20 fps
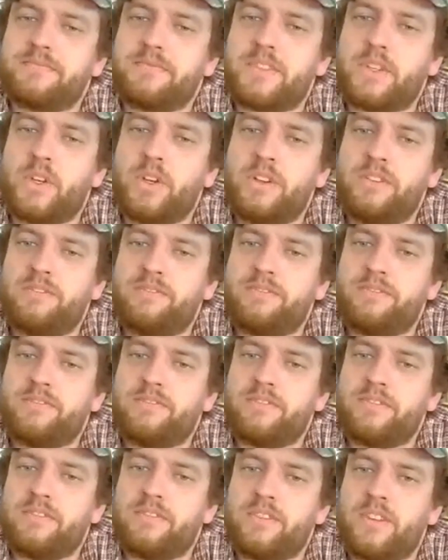Cool.
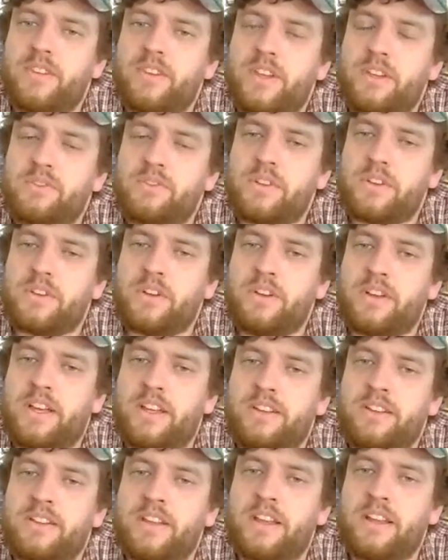No, that's really cool.
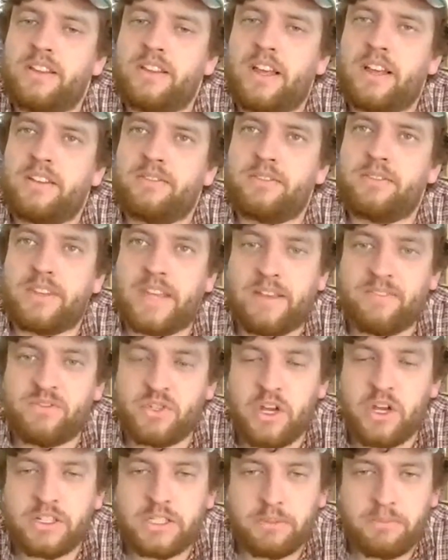And that keeps you
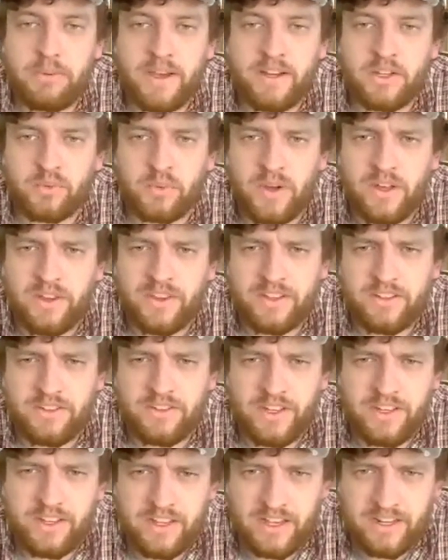occupied as well. Then does
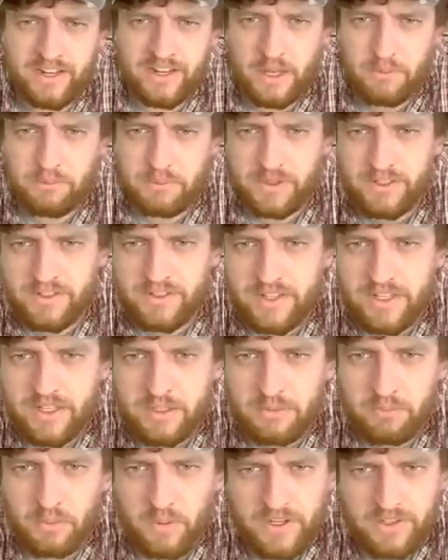that kind of help you
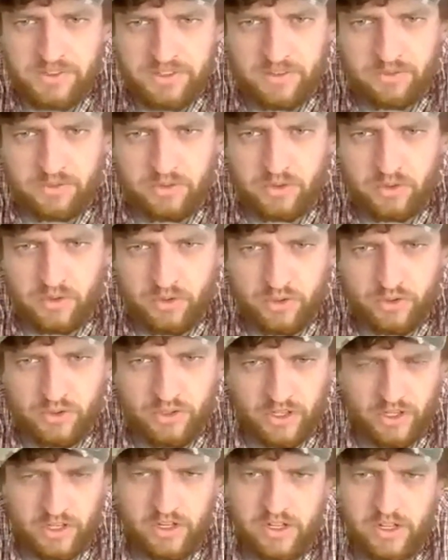decompress after doing
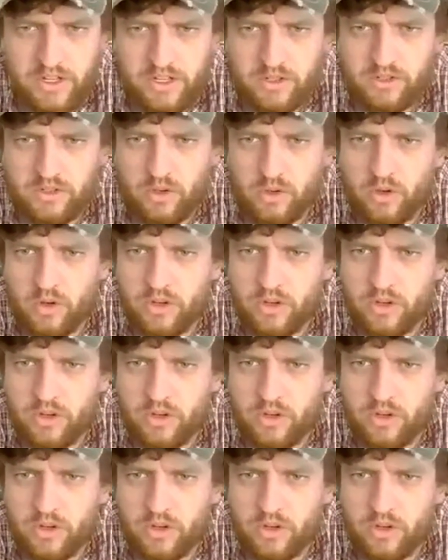Google